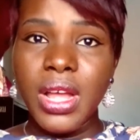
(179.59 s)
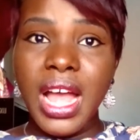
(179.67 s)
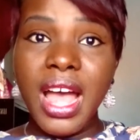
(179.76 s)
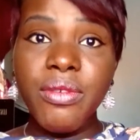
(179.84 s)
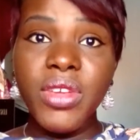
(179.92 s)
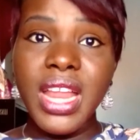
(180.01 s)

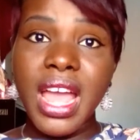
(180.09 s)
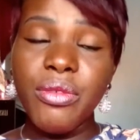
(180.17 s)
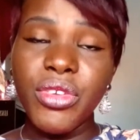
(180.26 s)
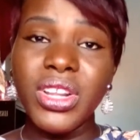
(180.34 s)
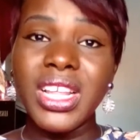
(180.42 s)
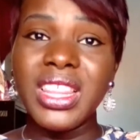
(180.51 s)
having
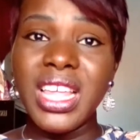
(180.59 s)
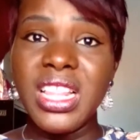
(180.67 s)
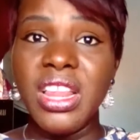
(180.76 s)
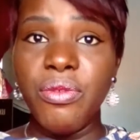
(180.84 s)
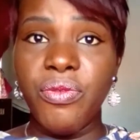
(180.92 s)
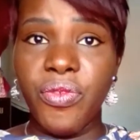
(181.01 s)
every other
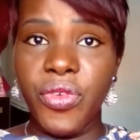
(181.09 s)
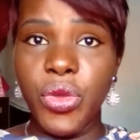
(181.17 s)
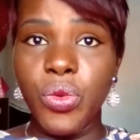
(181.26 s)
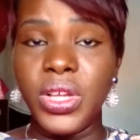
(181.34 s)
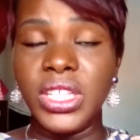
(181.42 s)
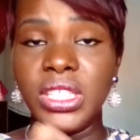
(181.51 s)
thing they
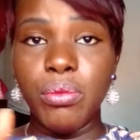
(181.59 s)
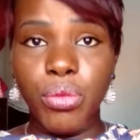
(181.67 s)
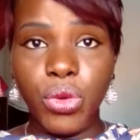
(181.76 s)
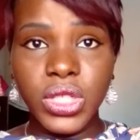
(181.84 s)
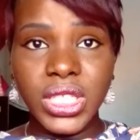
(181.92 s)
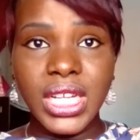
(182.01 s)
feel
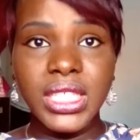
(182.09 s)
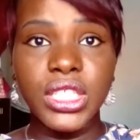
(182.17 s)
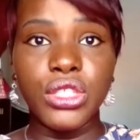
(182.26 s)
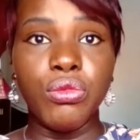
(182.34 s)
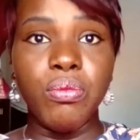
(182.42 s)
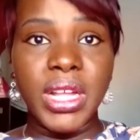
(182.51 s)
important
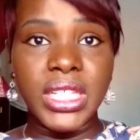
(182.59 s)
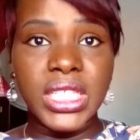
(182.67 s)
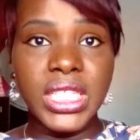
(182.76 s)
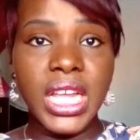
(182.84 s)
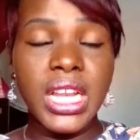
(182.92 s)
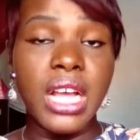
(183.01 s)
to
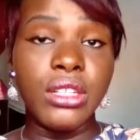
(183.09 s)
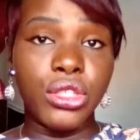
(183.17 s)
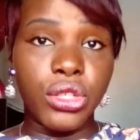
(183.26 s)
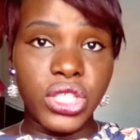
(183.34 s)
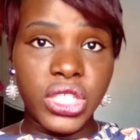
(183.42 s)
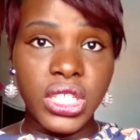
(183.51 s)
maintain and
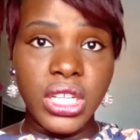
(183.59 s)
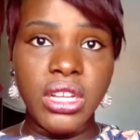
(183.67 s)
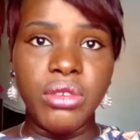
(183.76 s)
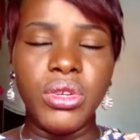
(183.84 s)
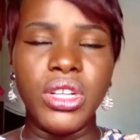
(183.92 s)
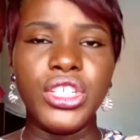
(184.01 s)
succeed in
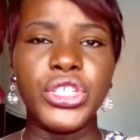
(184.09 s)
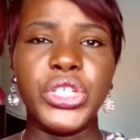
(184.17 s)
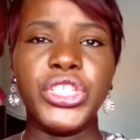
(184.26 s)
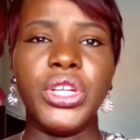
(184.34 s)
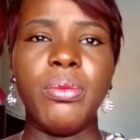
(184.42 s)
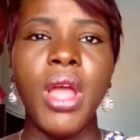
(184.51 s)
a
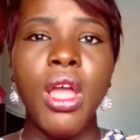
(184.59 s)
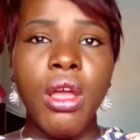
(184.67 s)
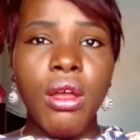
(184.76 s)
relationship.